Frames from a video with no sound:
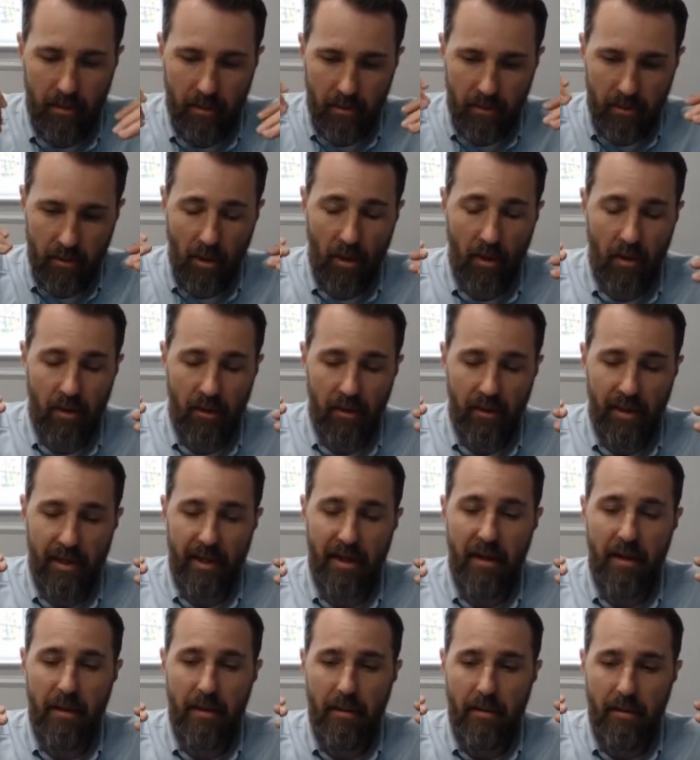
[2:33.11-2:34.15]

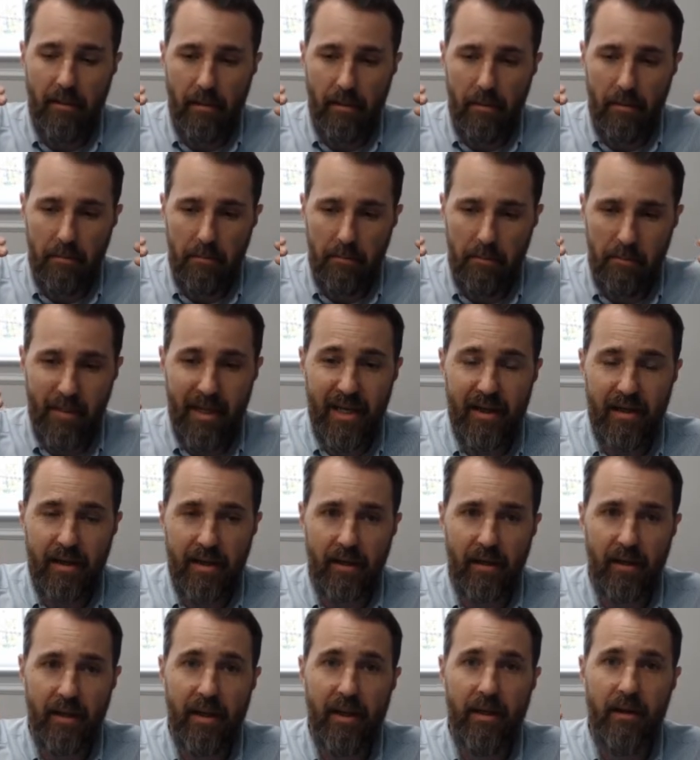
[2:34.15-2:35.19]
curling
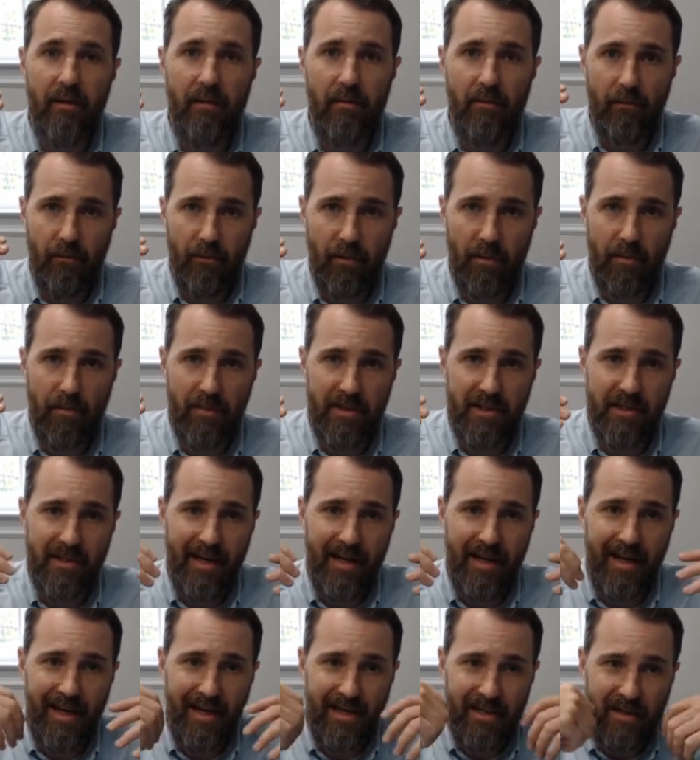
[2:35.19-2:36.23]
medially from the
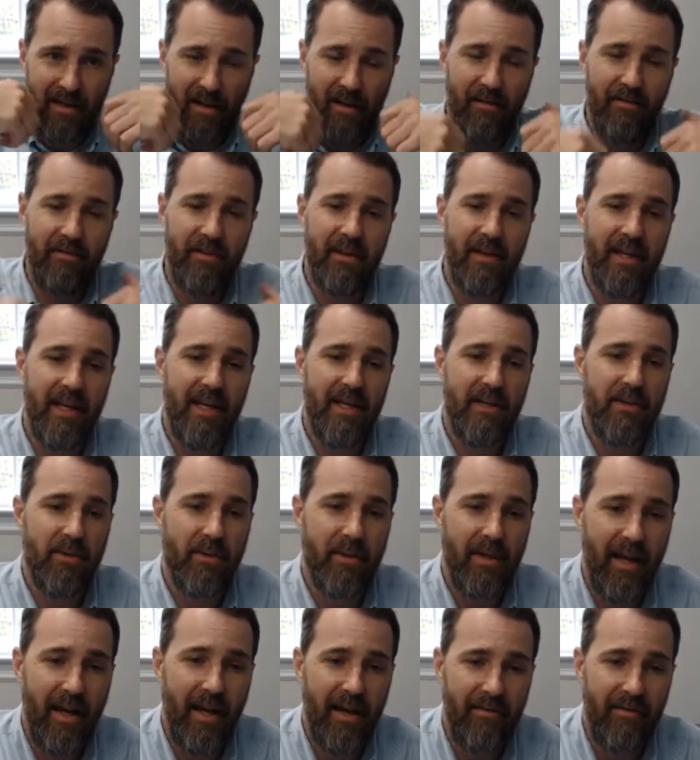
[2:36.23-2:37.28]
sides of the nasal
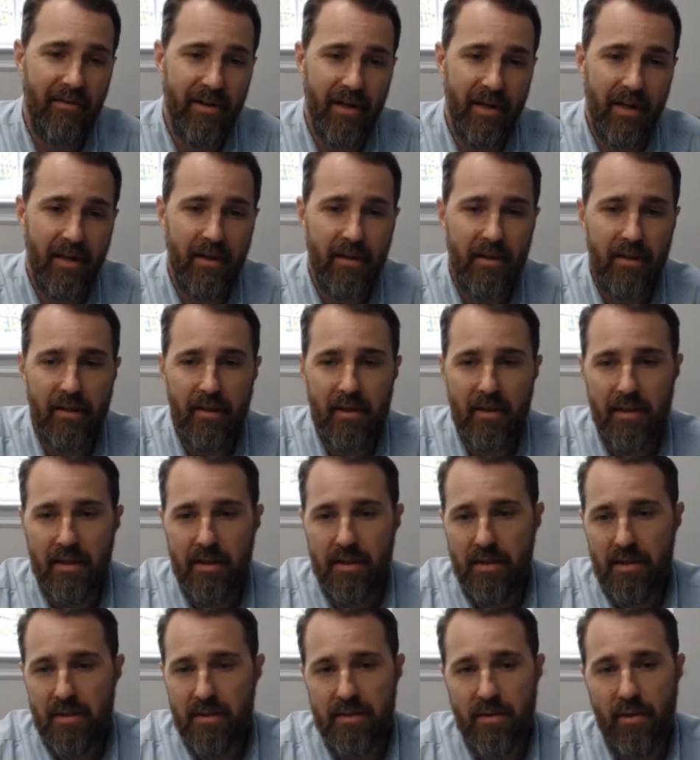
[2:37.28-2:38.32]
cavity.
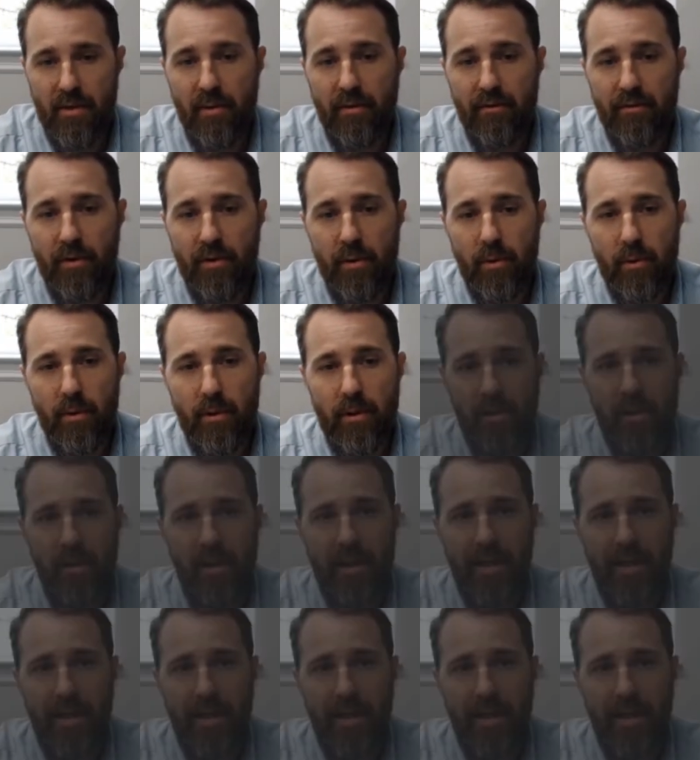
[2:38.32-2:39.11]
So if you were